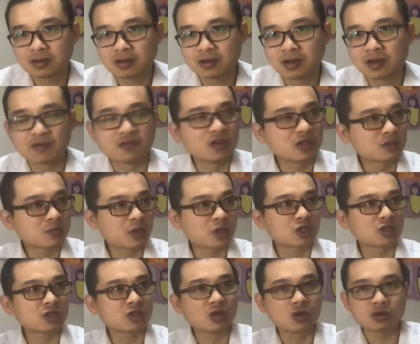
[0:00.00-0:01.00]
If this
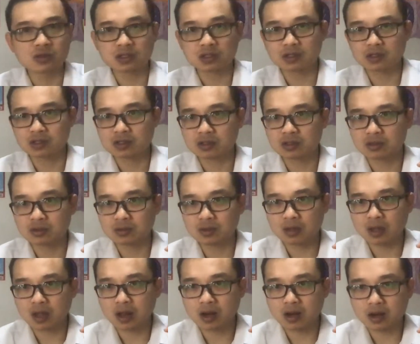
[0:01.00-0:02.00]
patient
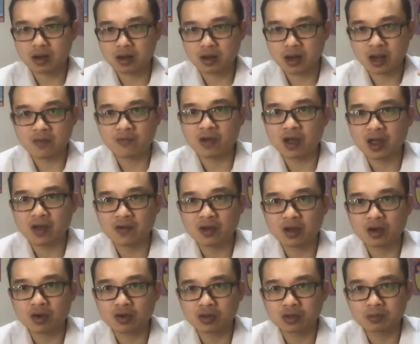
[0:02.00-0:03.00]
never ever
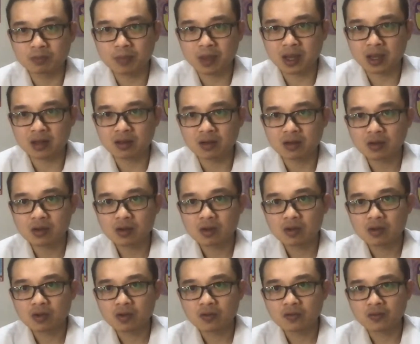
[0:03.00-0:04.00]
go to bed
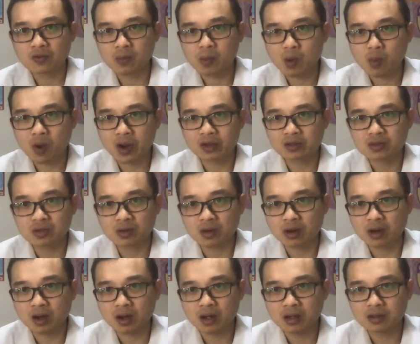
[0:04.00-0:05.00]
for about 1 or 2
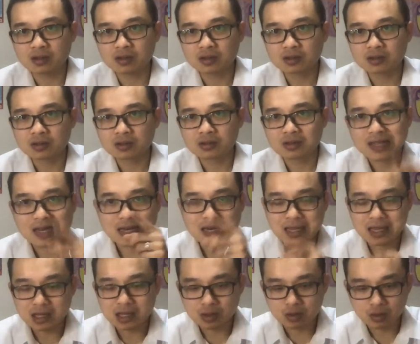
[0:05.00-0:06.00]
o'clock, they
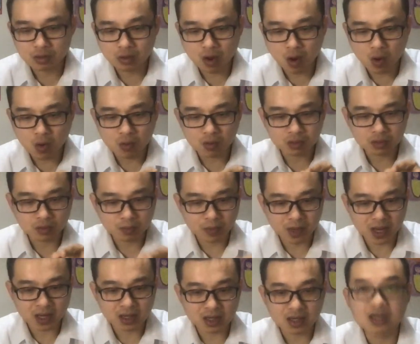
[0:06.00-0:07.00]
need to go to
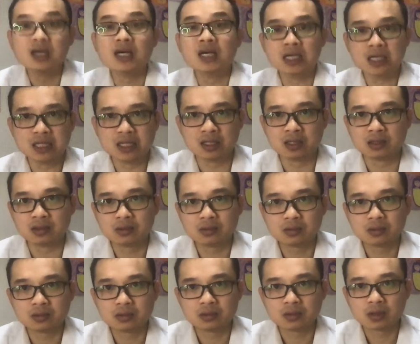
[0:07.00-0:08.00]
bed earlier.
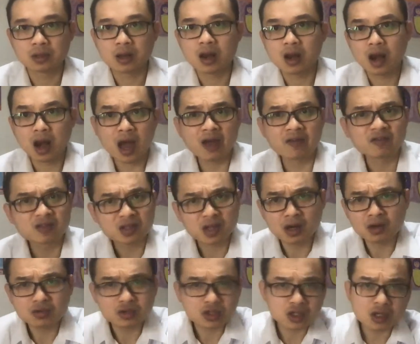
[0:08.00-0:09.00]

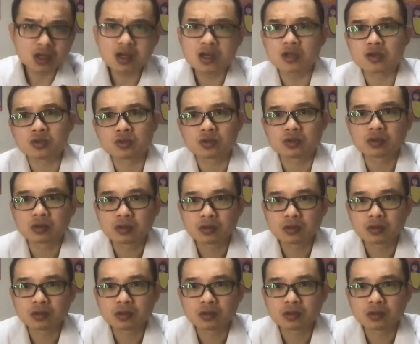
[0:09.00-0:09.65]
Lifestyle change.